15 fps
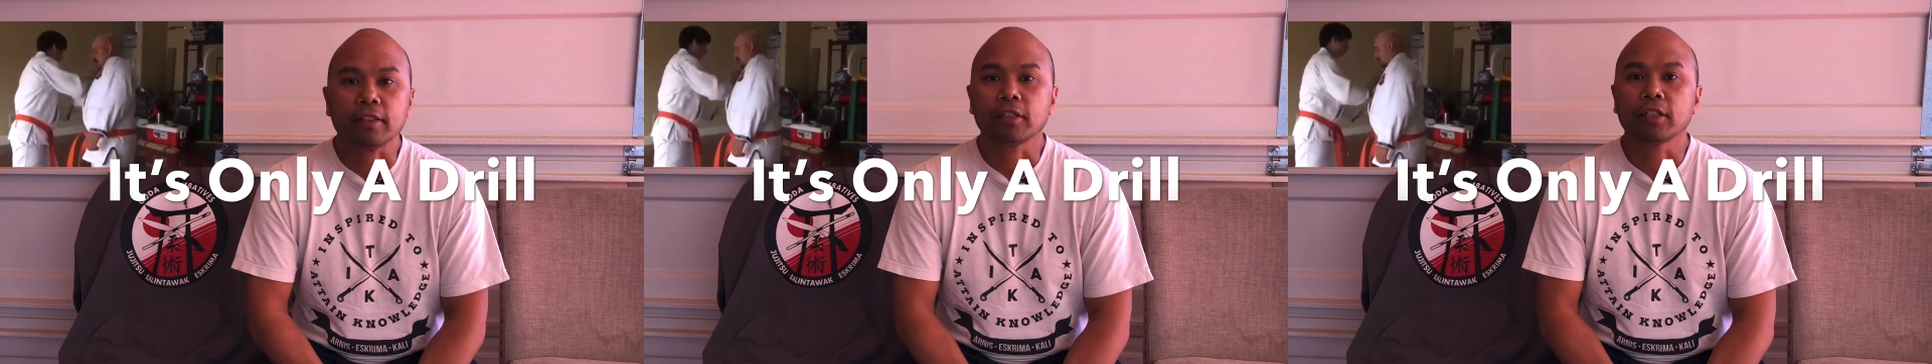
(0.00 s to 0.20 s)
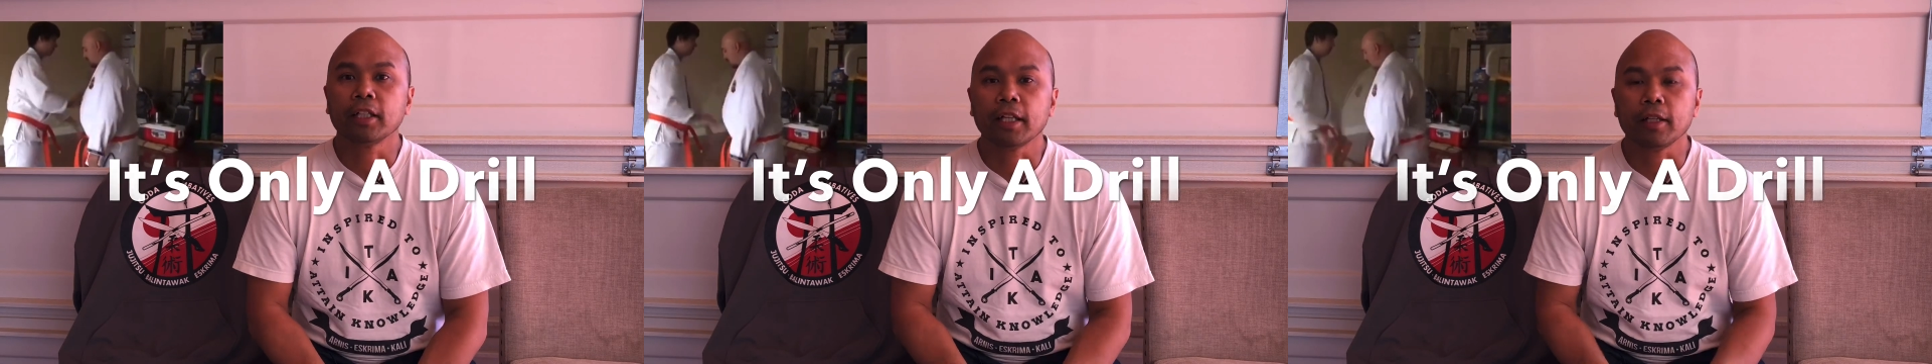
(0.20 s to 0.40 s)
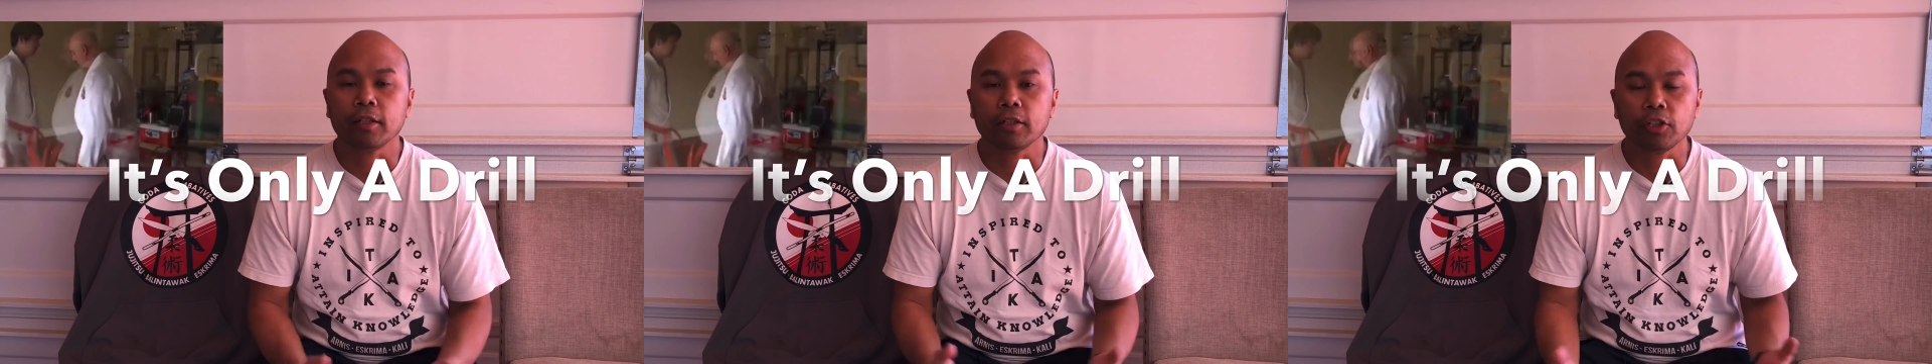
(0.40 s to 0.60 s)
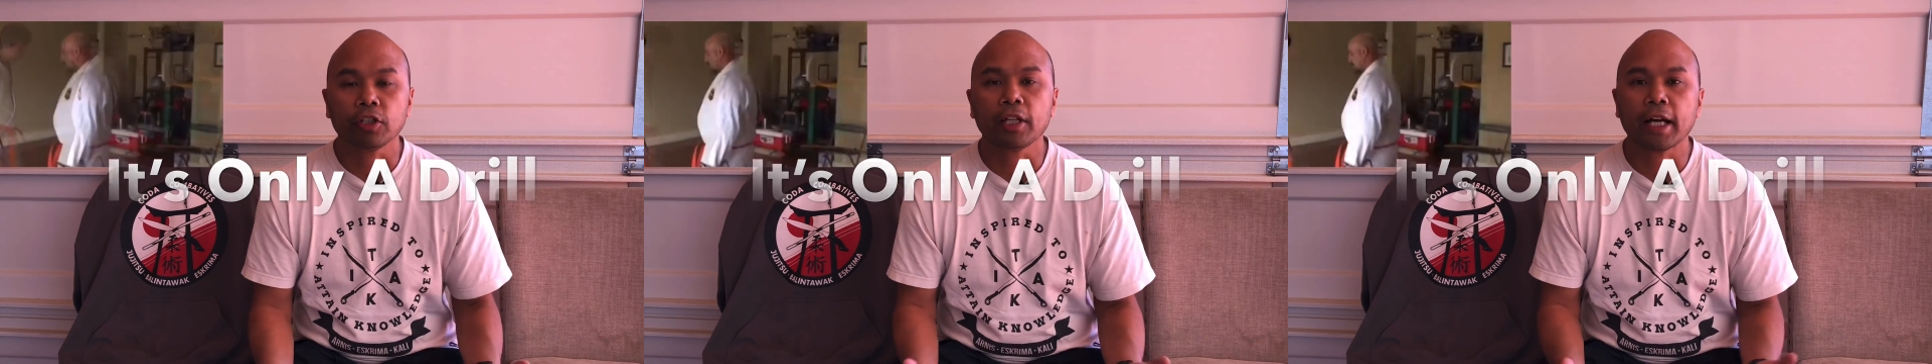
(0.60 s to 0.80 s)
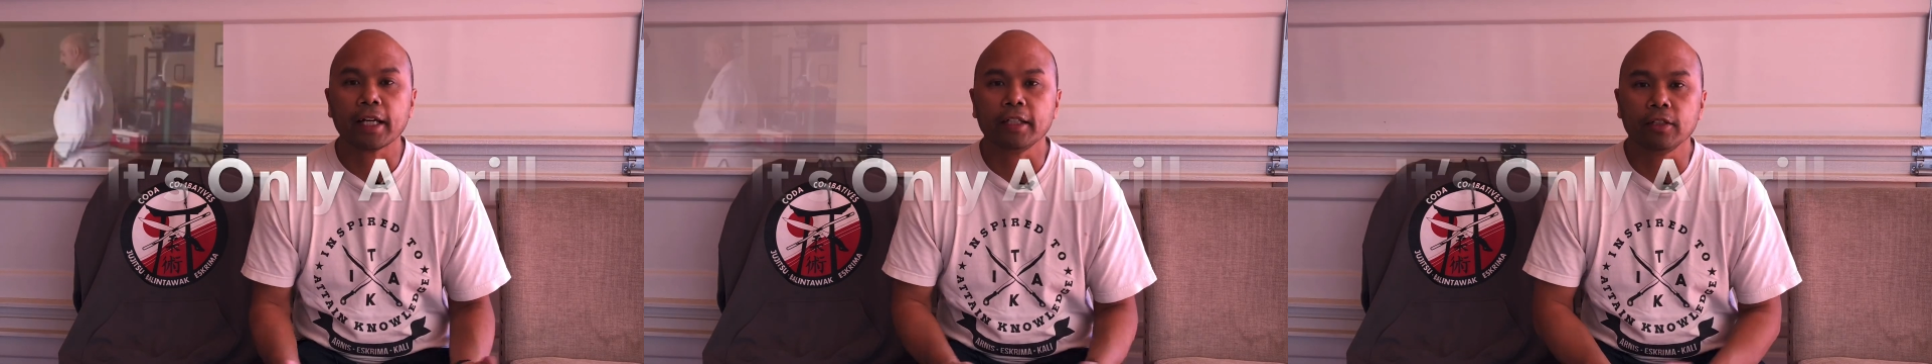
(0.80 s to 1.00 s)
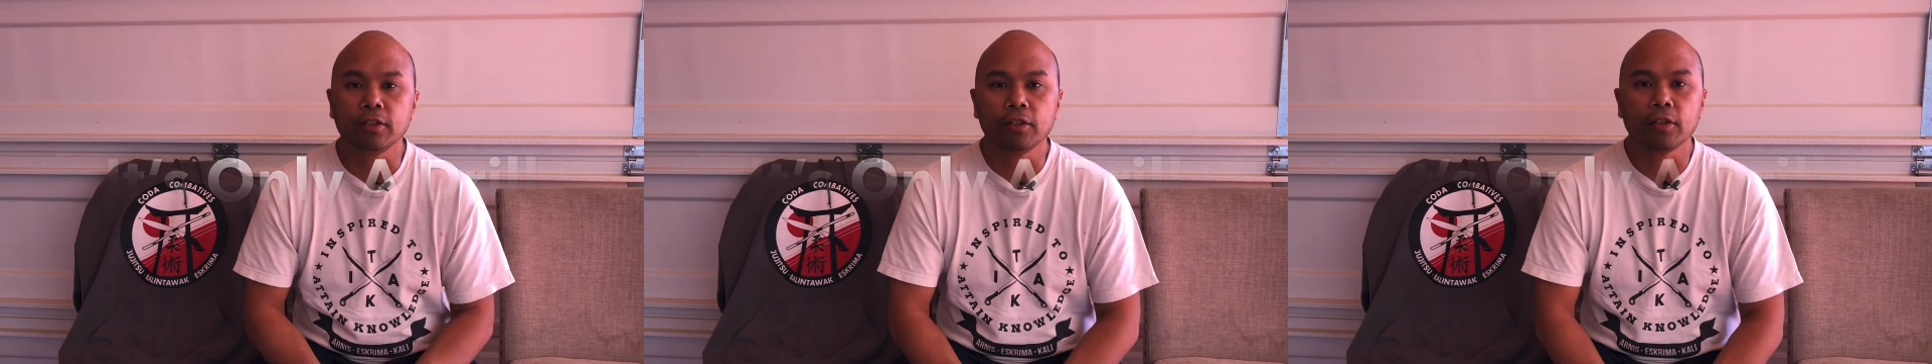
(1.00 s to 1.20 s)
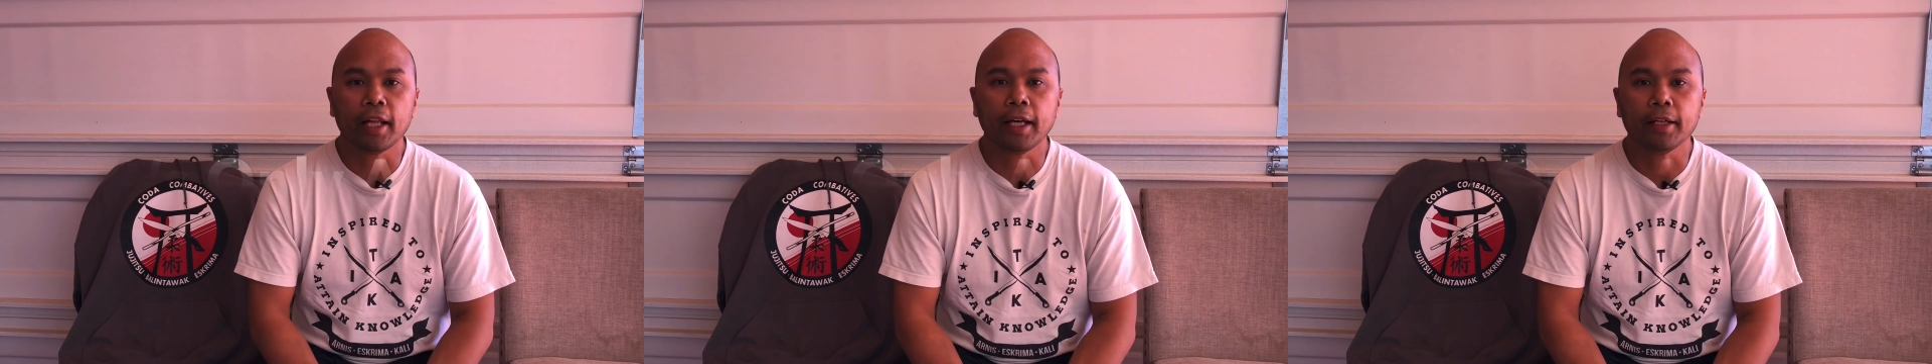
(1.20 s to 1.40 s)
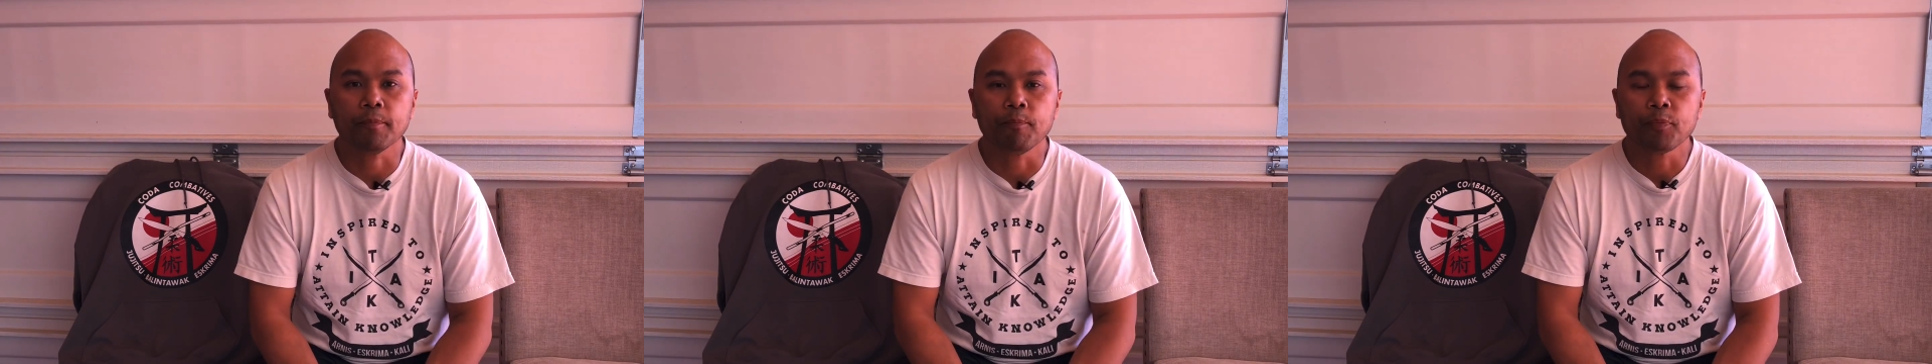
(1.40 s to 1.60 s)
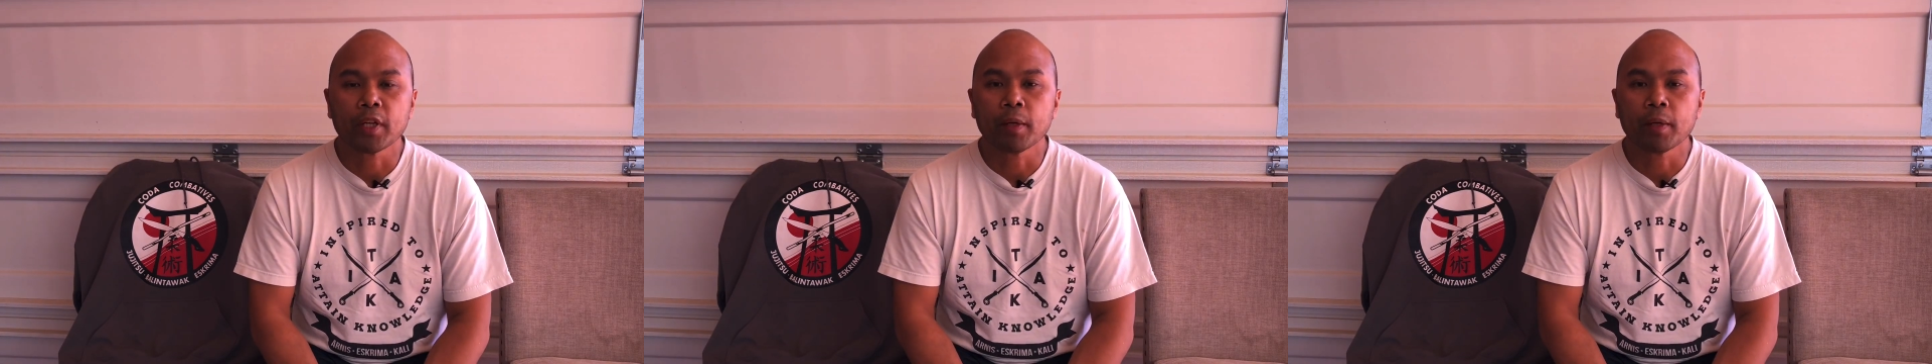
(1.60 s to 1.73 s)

gonna do that.